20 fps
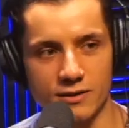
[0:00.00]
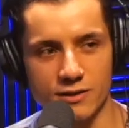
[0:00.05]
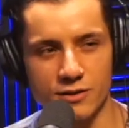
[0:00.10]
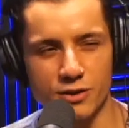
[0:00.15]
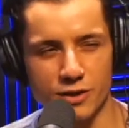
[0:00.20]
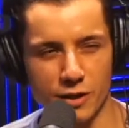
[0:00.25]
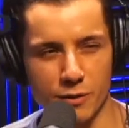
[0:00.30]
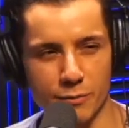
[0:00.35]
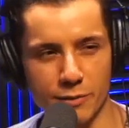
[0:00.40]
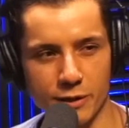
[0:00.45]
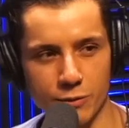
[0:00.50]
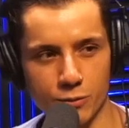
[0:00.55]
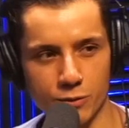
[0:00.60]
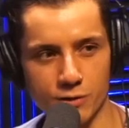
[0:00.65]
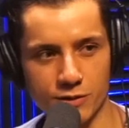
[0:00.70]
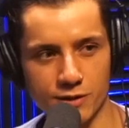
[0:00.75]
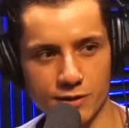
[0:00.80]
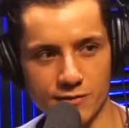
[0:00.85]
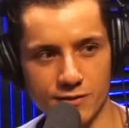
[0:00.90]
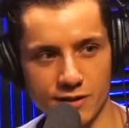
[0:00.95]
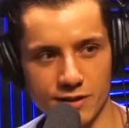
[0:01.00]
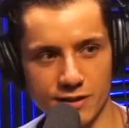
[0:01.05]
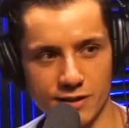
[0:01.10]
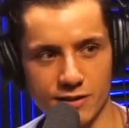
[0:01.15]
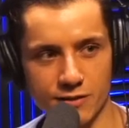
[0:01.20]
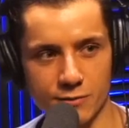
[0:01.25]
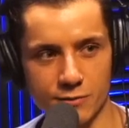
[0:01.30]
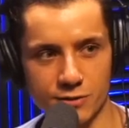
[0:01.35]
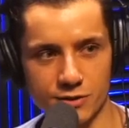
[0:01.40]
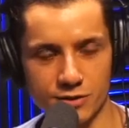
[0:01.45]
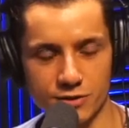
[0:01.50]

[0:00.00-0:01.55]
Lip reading: Did you get a bedroll and everything or was it